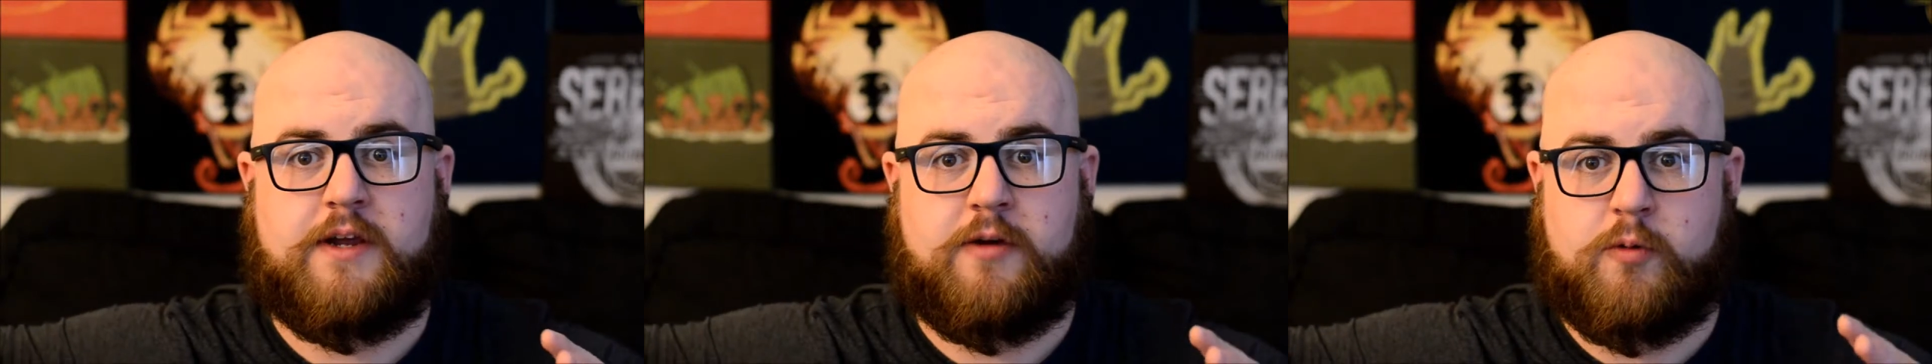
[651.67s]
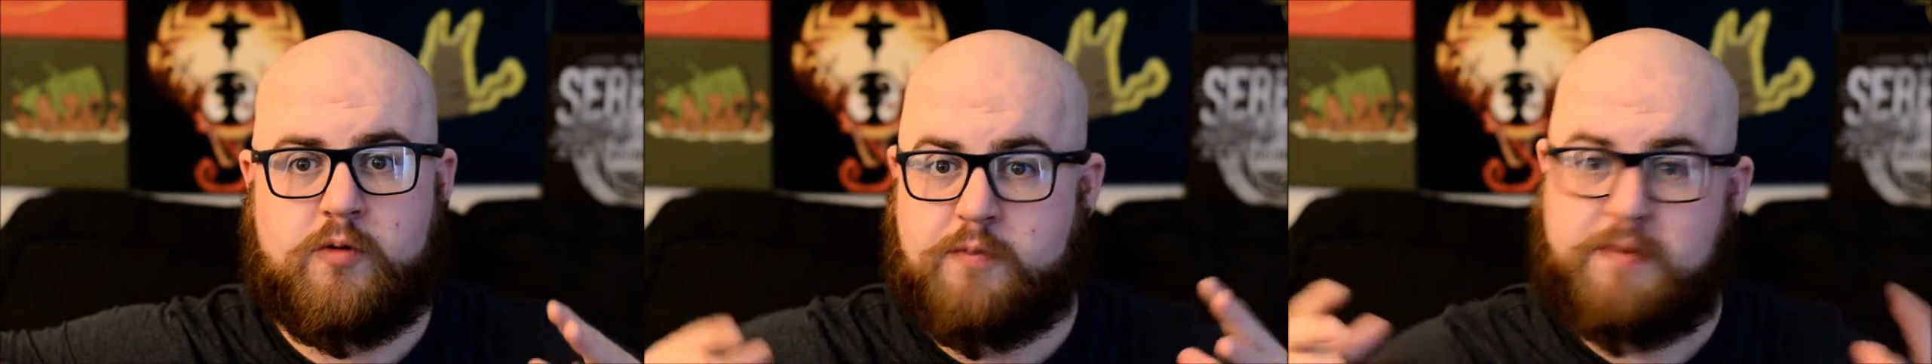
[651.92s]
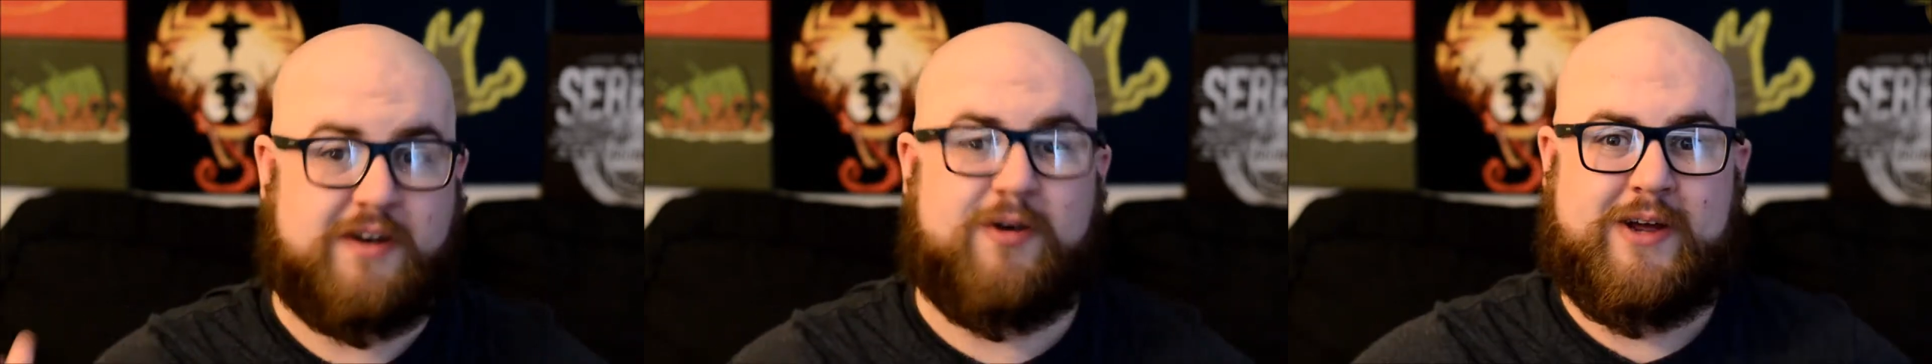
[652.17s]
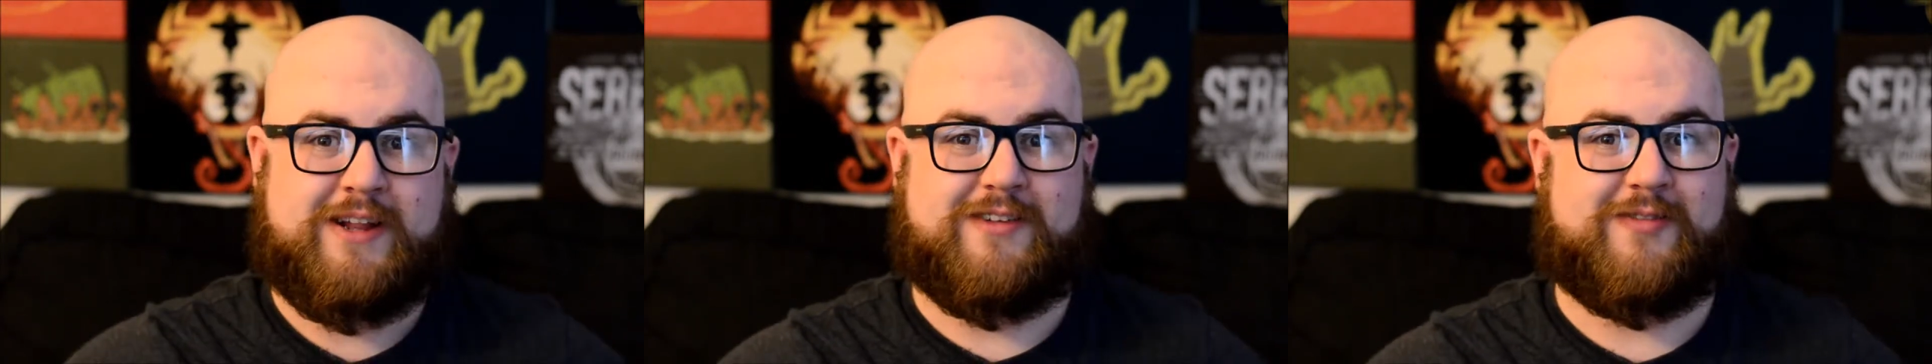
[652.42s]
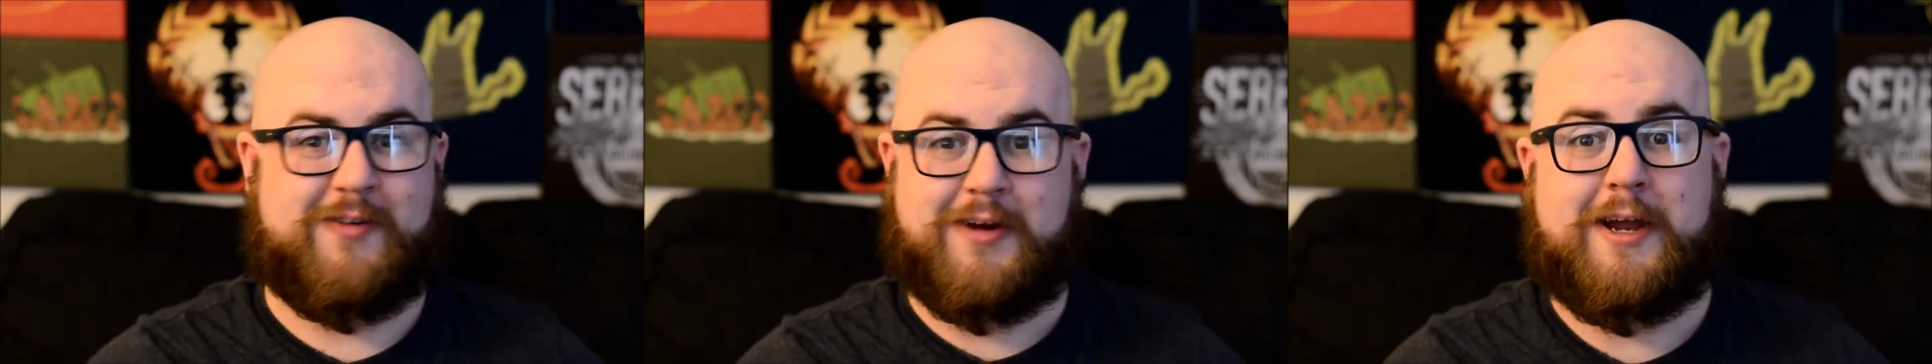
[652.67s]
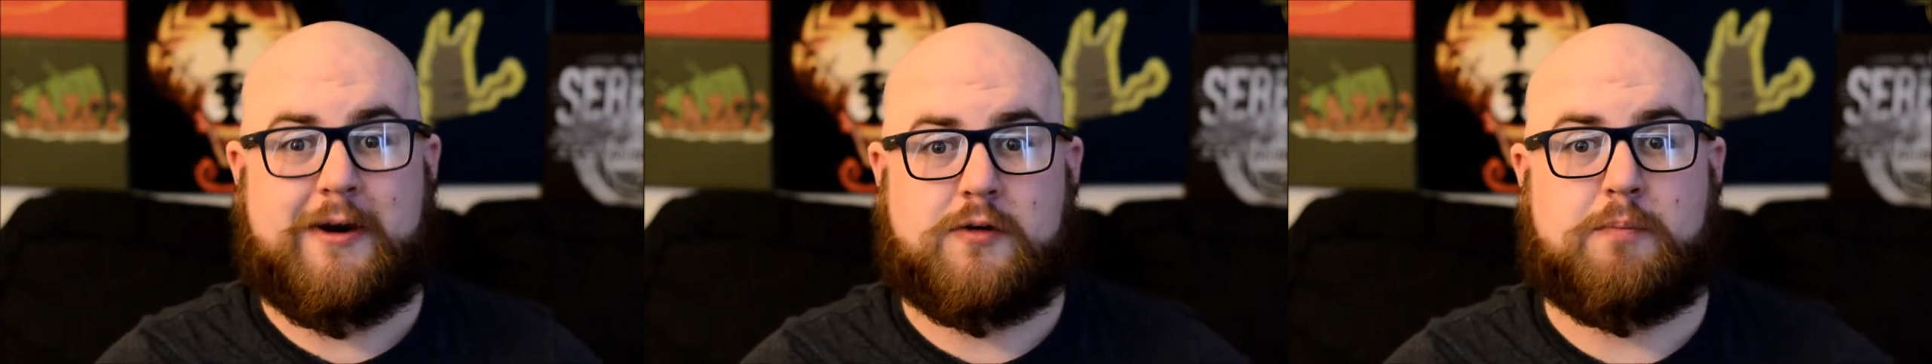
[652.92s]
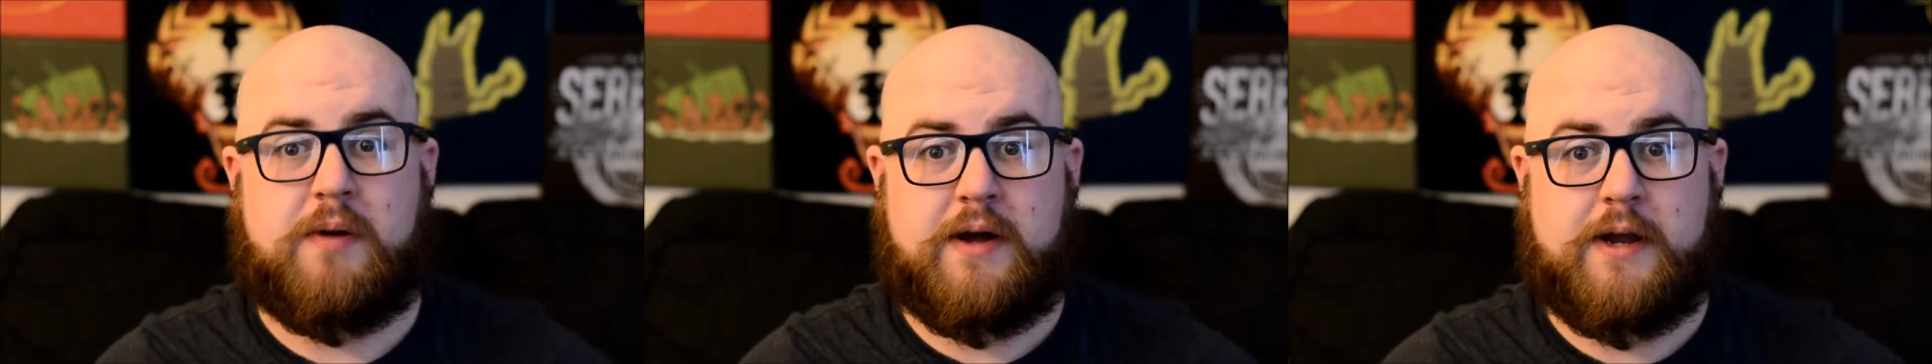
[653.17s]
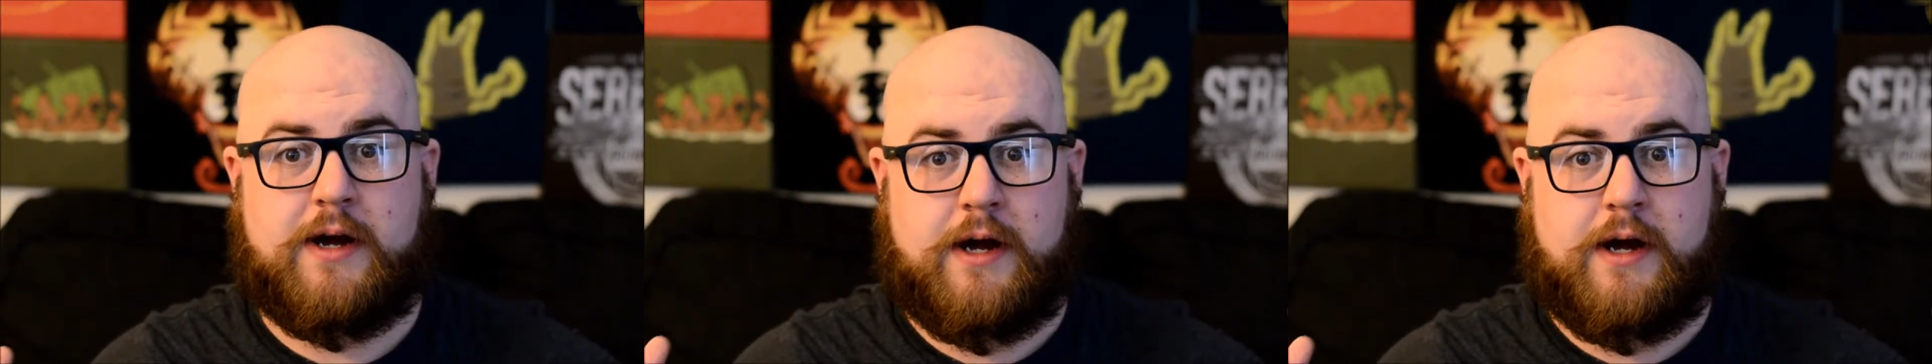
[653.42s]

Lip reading: who's been doing this for years, but